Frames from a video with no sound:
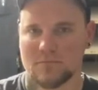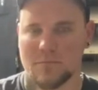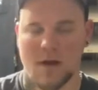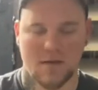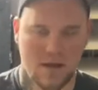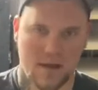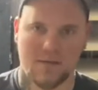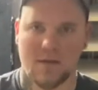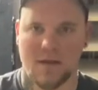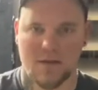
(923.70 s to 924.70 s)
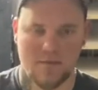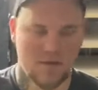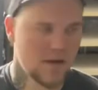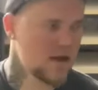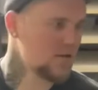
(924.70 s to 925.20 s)
But like I said, give or
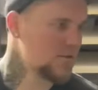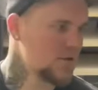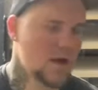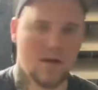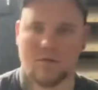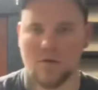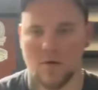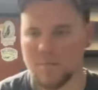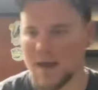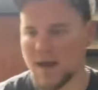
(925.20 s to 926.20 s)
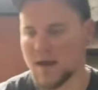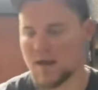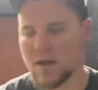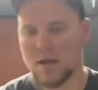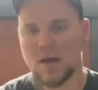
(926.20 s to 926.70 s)
take a few days, don't
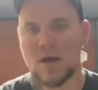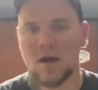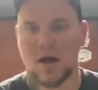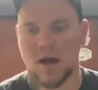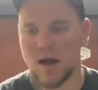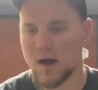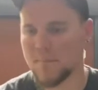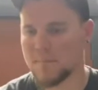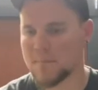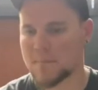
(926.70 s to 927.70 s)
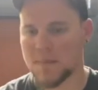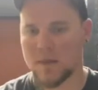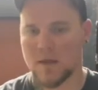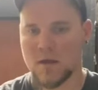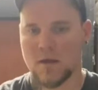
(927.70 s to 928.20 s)
panic. Um,
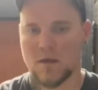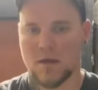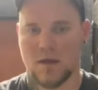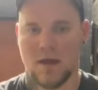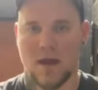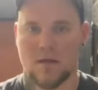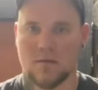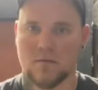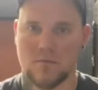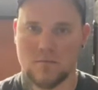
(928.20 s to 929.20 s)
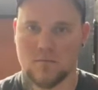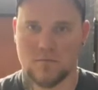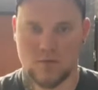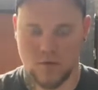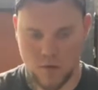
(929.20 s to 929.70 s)
again,
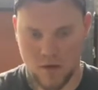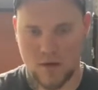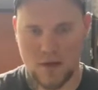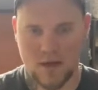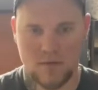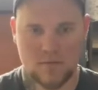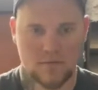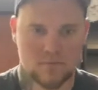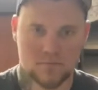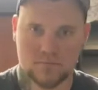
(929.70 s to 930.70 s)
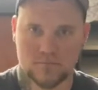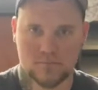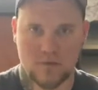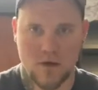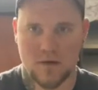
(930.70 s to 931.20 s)
coiling,
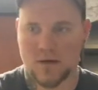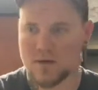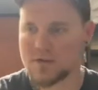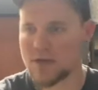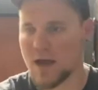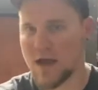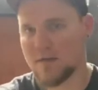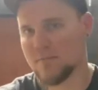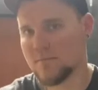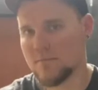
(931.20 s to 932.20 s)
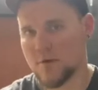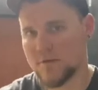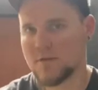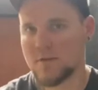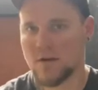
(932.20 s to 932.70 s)
going in the shed,
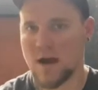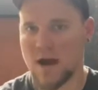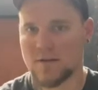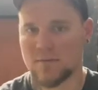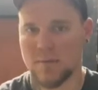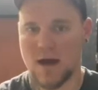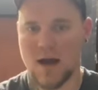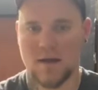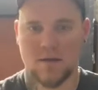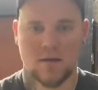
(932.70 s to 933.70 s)
moving to their hot spot,